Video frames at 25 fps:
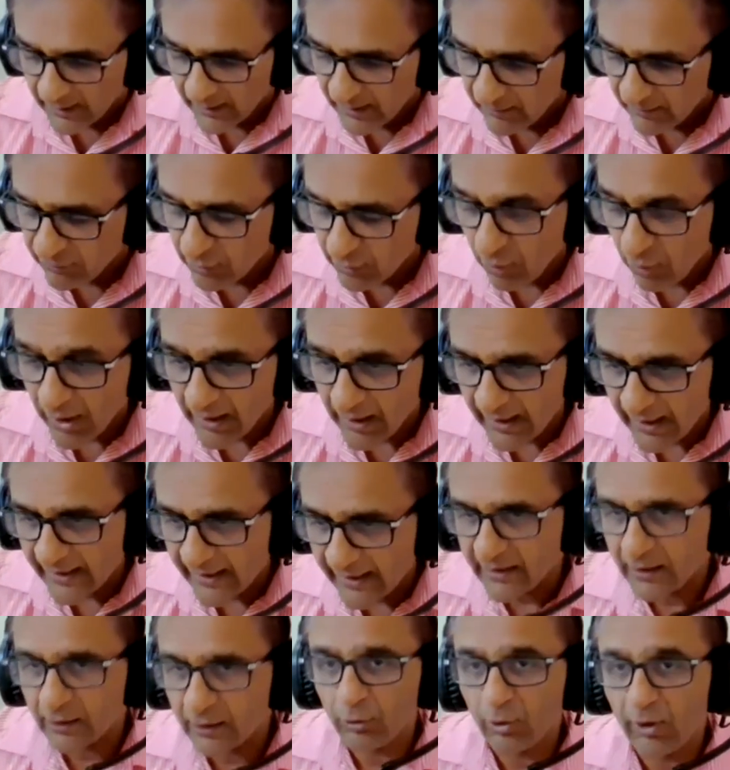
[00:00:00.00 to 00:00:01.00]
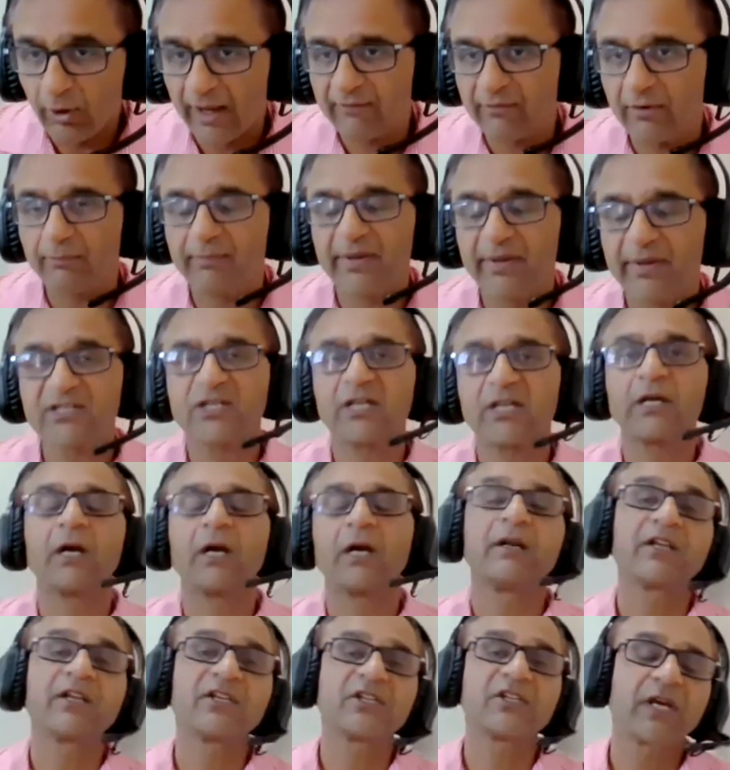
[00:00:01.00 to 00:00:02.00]
if you are like, have a basic
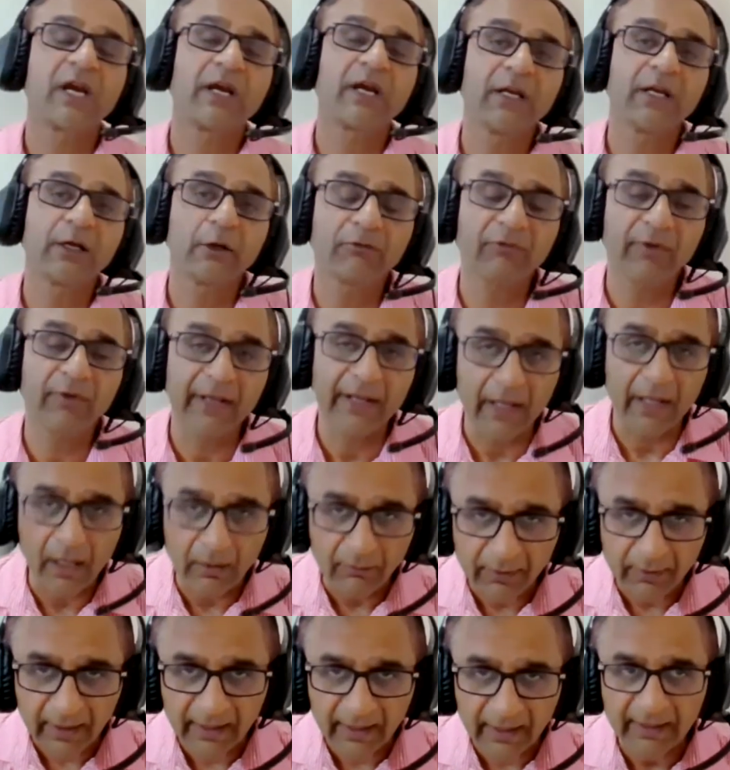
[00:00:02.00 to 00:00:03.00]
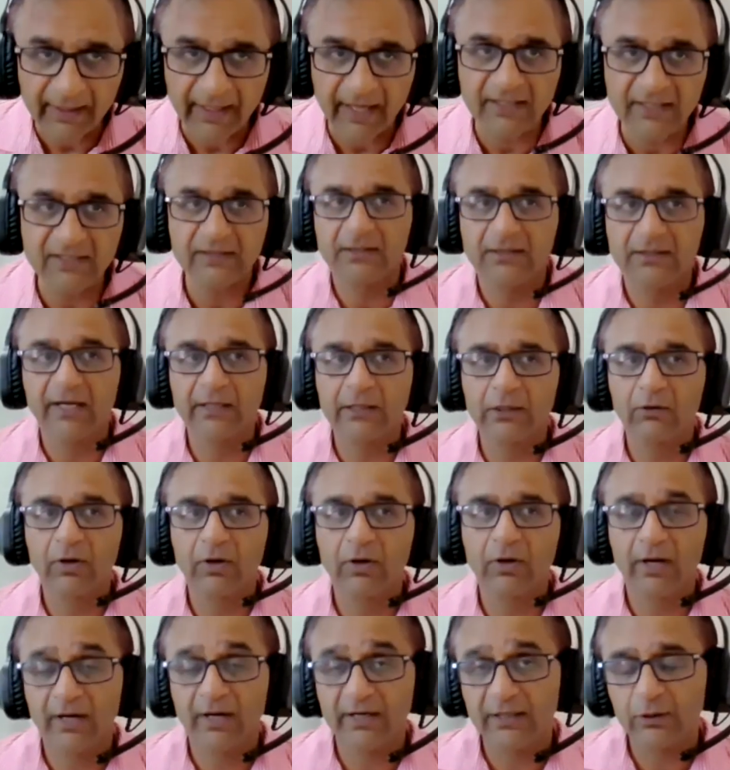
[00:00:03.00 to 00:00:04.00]
understanding of accounting, yes, then
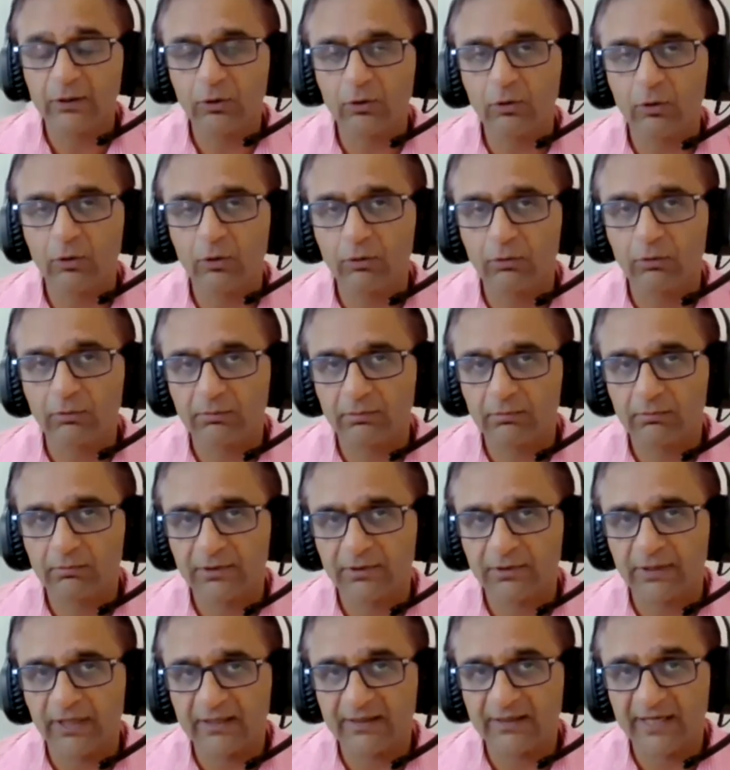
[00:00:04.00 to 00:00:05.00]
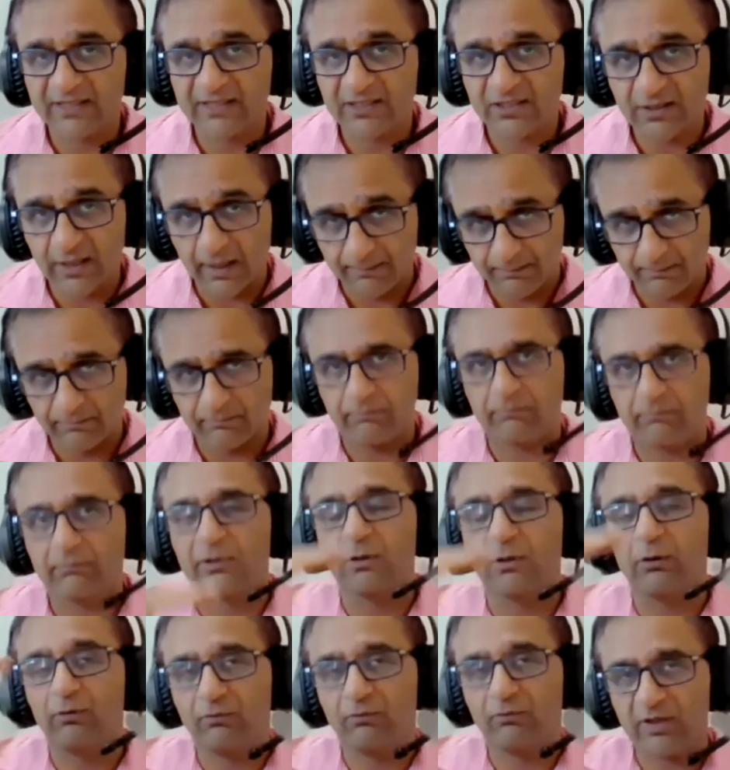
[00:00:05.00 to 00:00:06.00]
you are ready to go take that step,
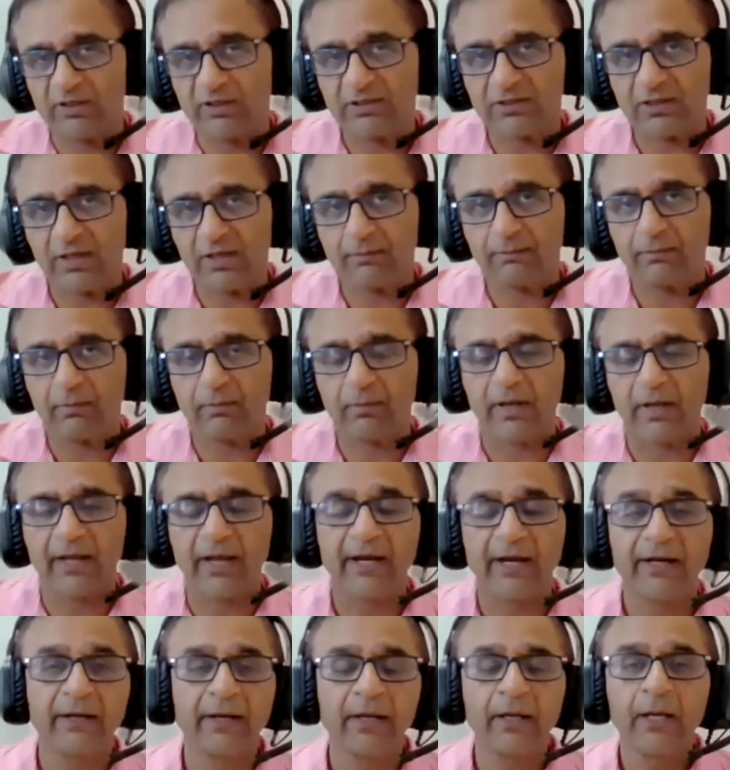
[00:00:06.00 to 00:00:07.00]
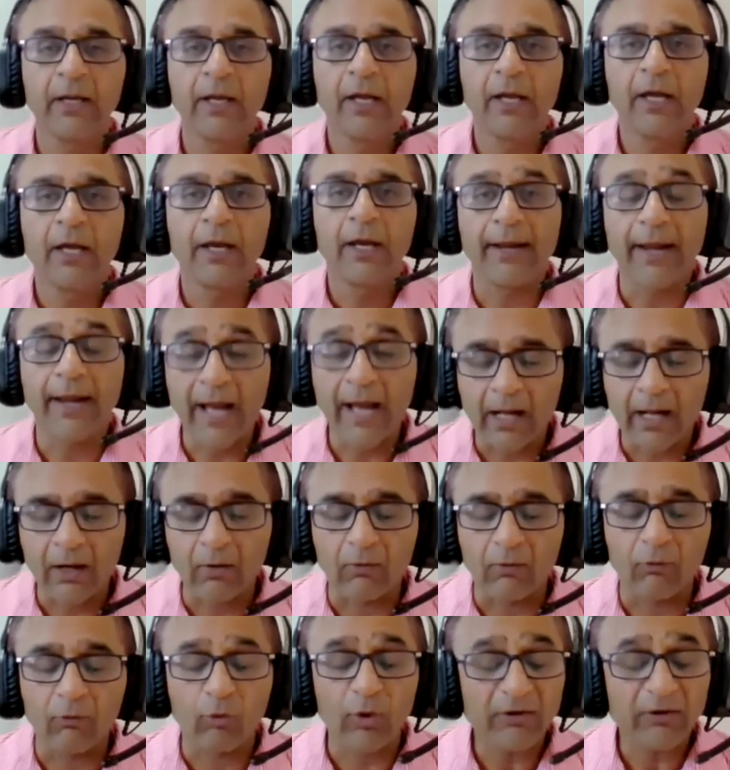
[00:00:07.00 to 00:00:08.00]
one step ahead.
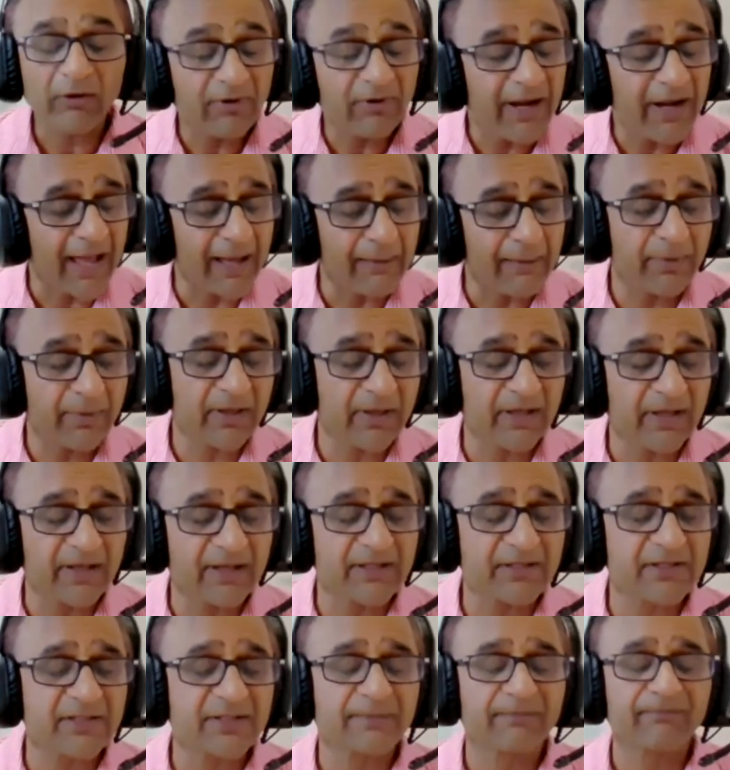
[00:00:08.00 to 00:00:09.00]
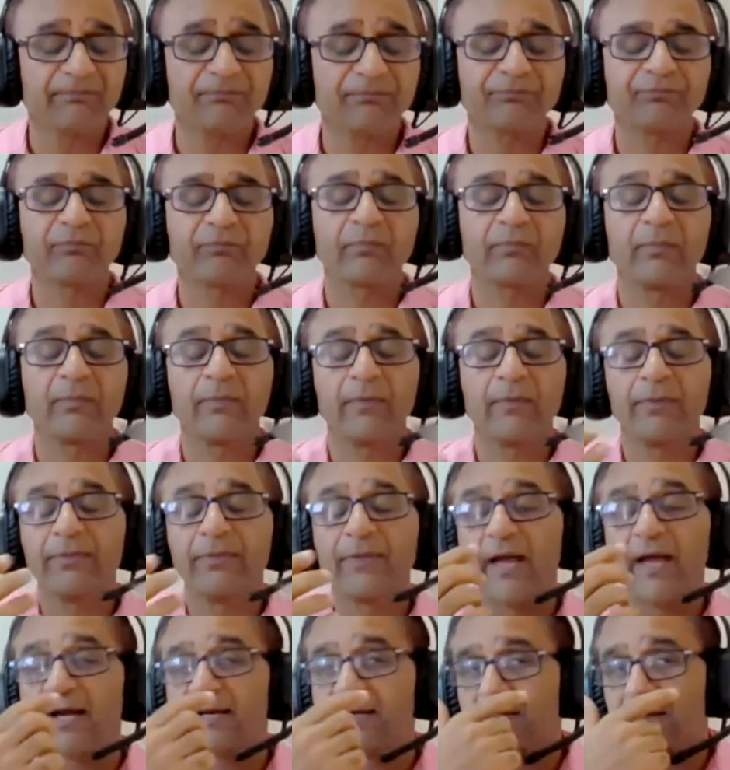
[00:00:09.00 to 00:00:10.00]
Now, what will happen is
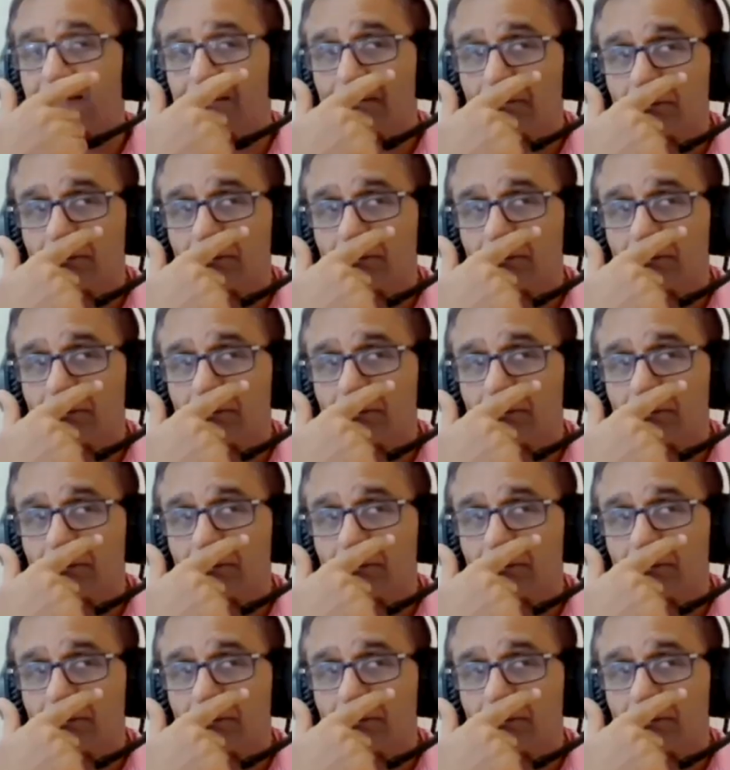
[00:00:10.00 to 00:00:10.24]
that